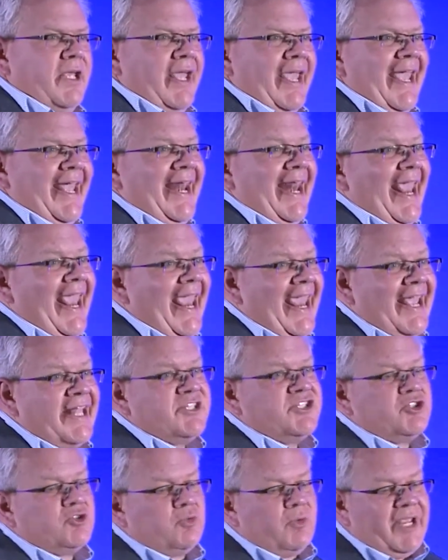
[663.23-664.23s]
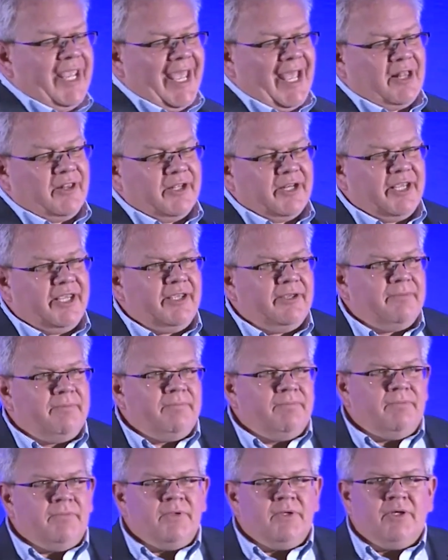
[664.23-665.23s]
enhanced reality,
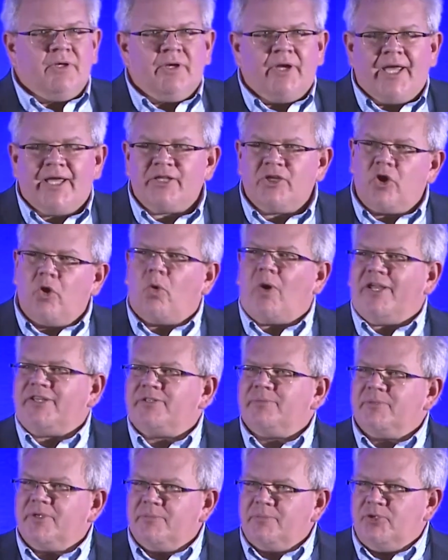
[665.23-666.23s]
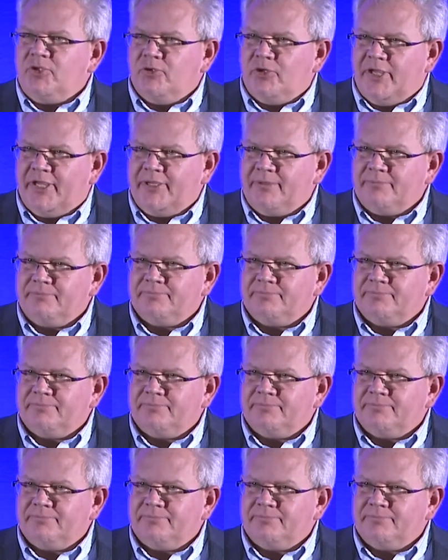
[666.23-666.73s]
and quantum computing.